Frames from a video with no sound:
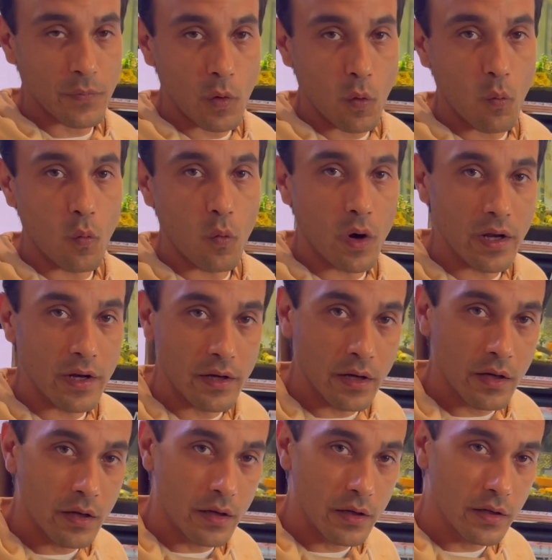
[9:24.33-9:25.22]

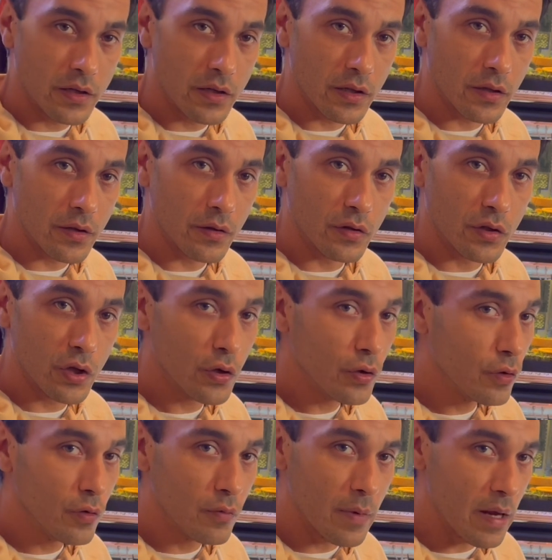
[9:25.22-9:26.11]
1 to
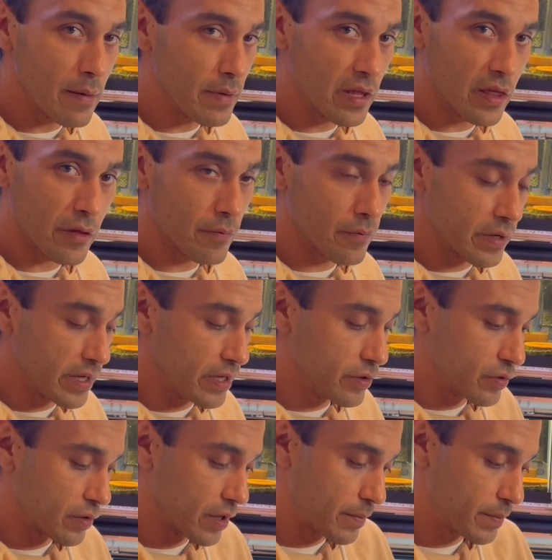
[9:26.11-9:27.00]
2, maybe 3
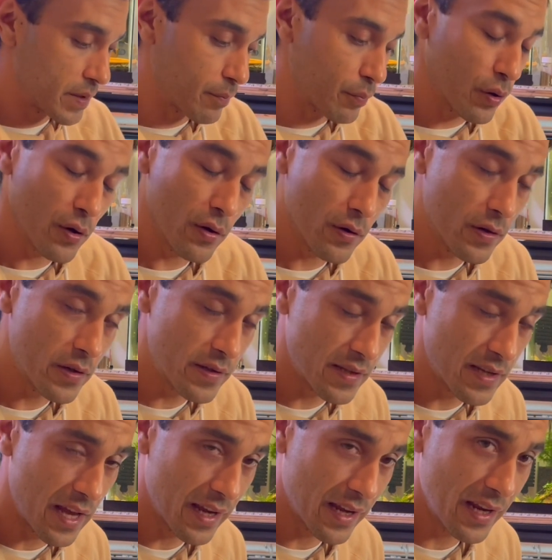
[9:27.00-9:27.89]
drips per
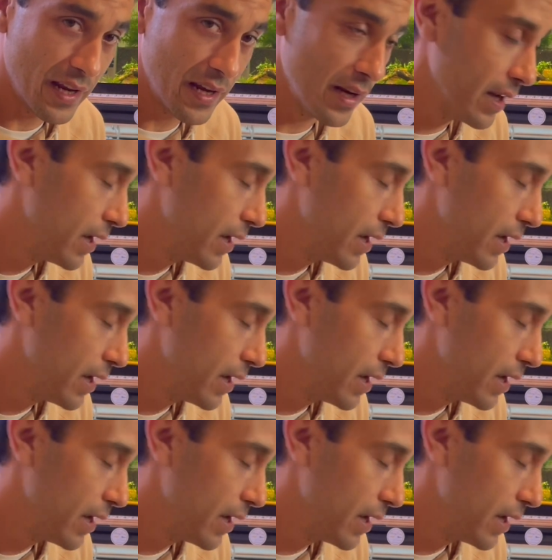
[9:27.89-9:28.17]
second